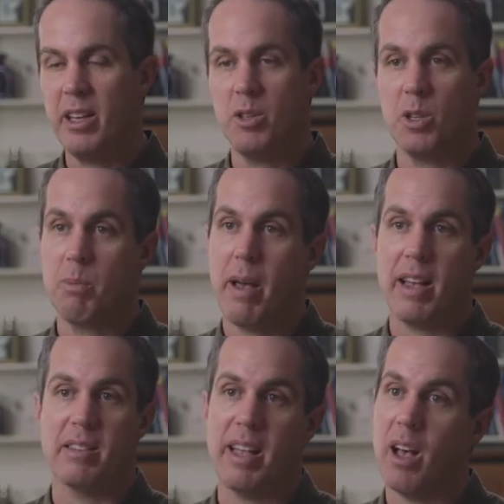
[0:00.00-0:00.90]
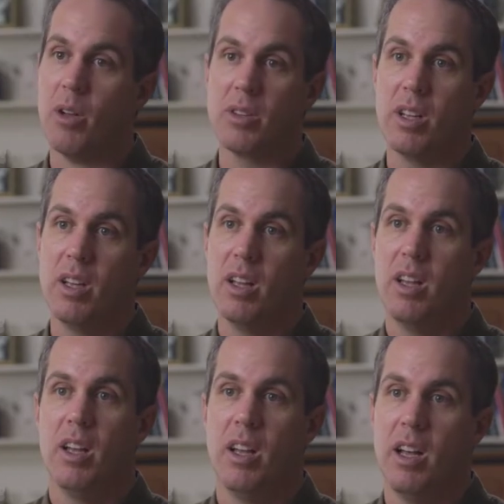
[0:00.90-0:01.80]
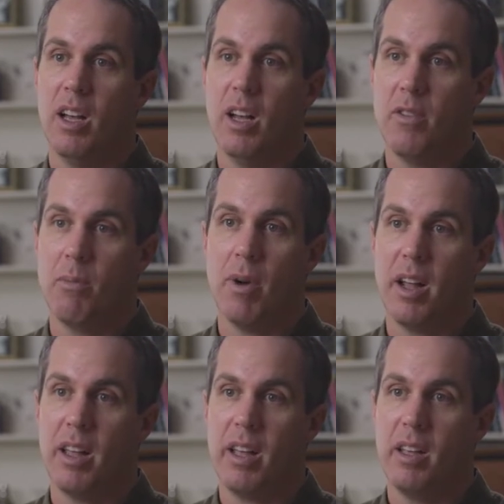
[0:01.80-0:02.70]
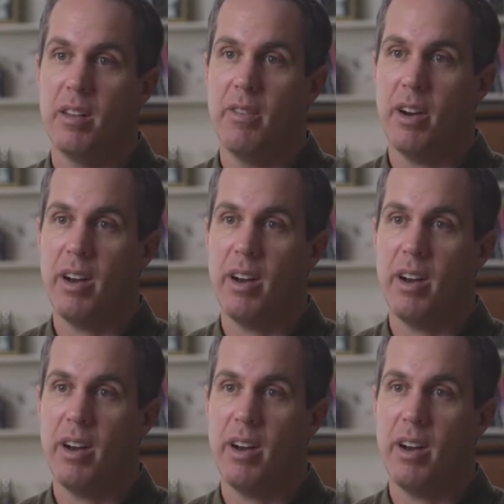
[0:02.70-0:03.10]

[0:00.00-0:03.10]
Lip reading: can just pass out of your body very